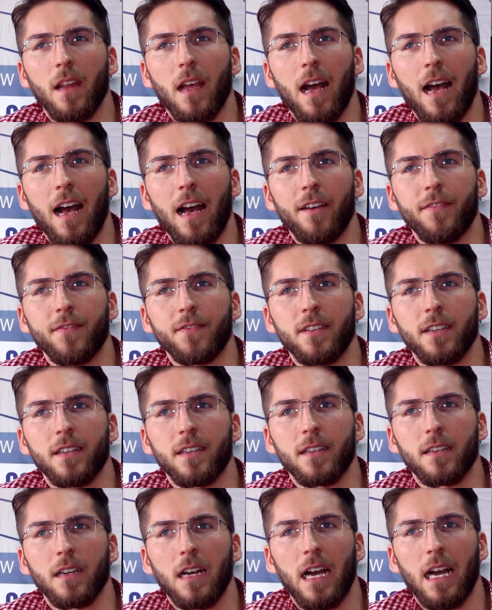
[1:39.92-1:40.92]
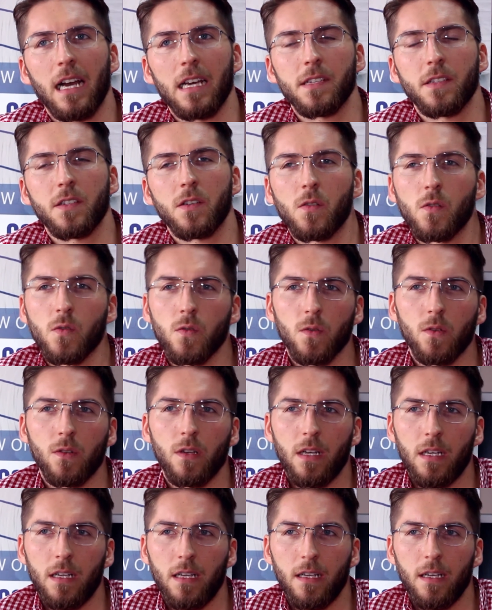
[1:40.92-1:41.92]
After high
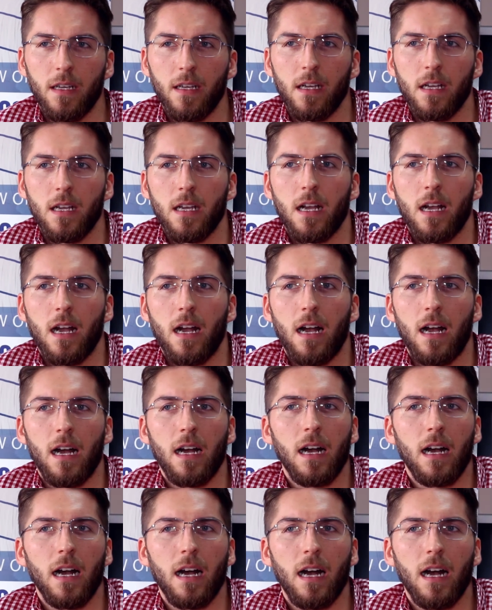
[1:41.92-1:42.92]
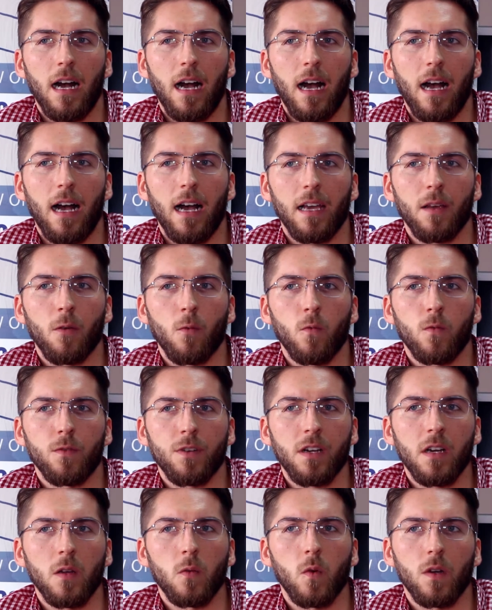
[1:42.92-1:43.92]
school, I
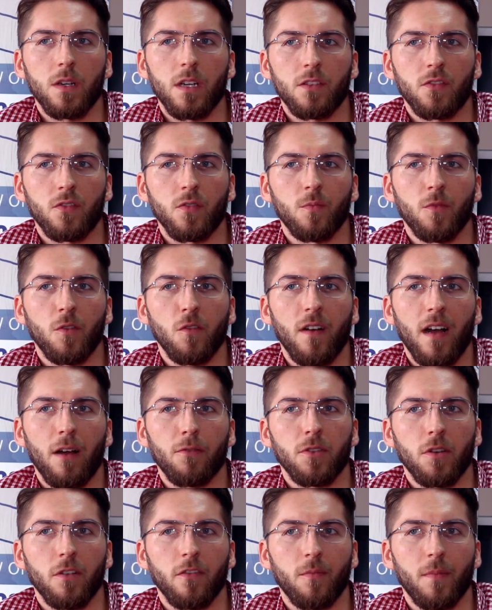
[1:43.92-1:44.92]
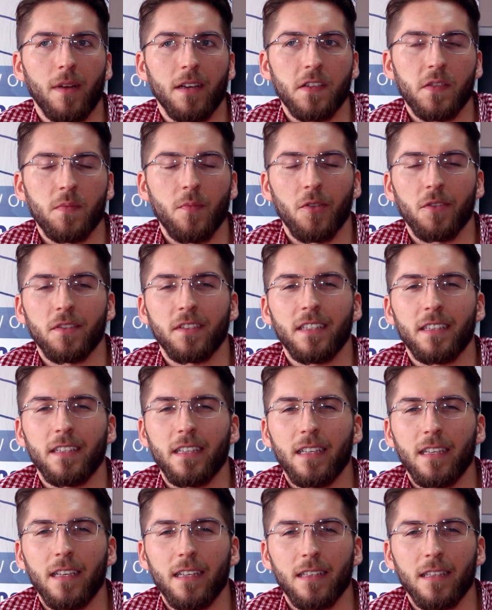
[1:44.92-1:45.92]
really wanted to move out of my small
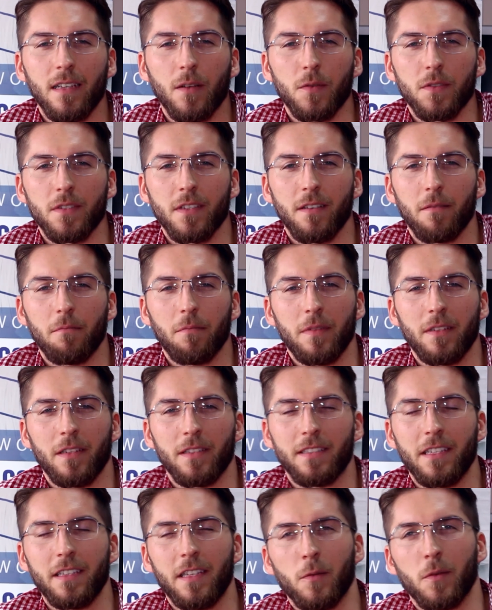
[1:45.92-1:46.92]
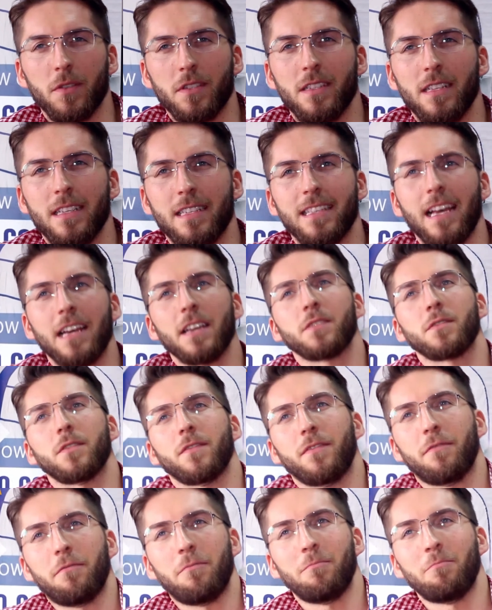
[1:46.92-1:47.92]
city. The city was in the size of
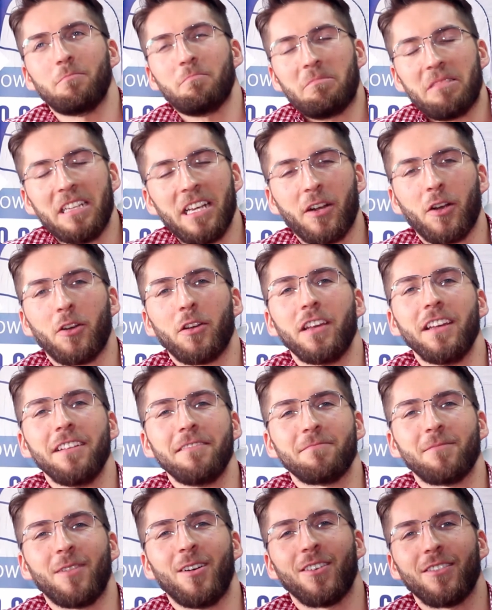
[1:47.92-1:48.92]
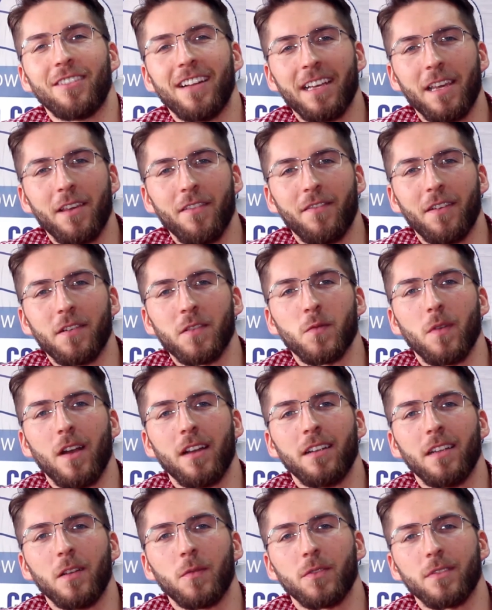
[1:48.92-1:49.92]
Ikoyi, like phase 1.
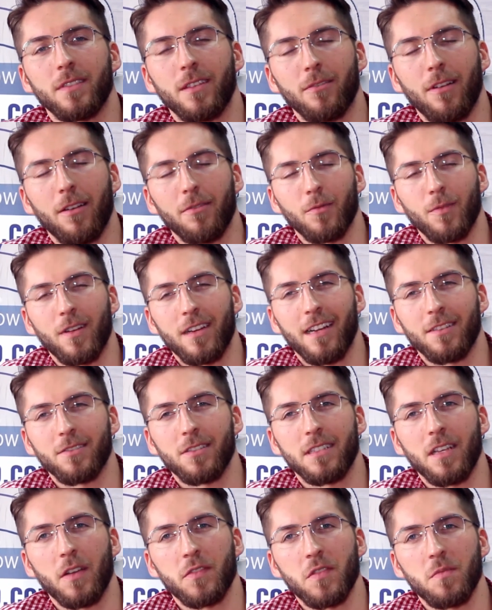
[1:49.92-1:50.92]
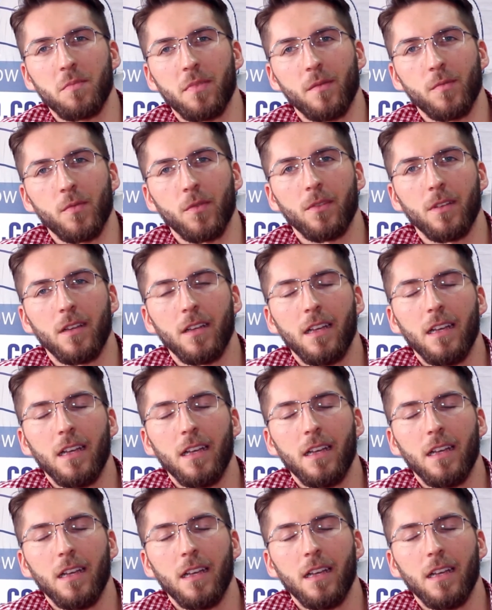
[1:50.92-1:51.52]
It was around 100,000 people.